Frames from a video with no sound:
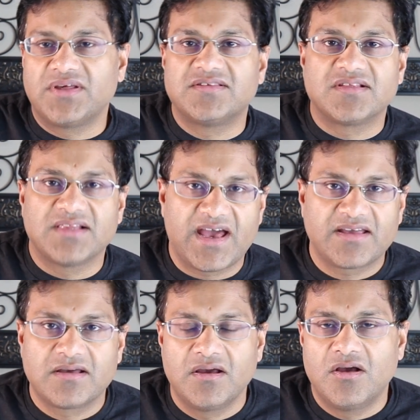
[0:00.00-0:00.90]

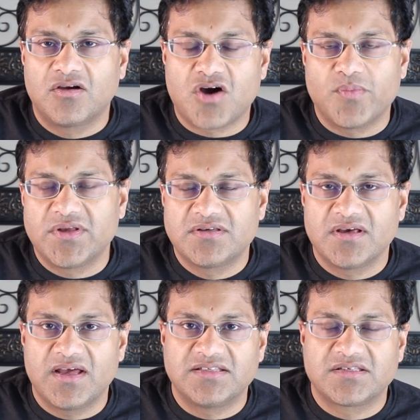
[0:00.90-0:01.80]
like, comment,
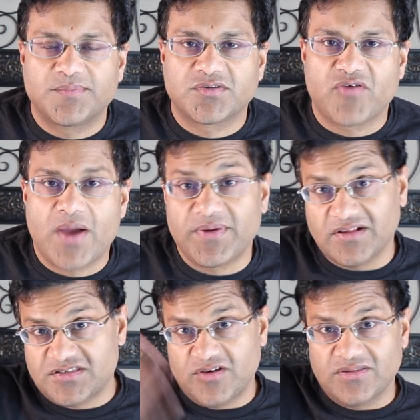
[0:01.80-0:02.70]
and subscribe, and I'll
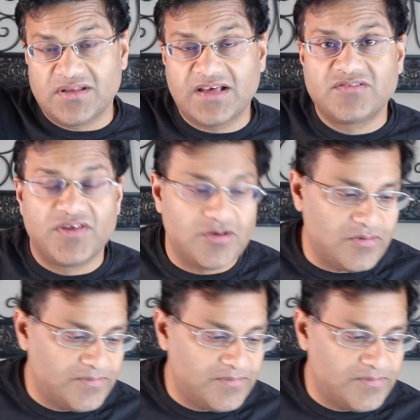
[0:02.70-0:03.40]
see you at the next video.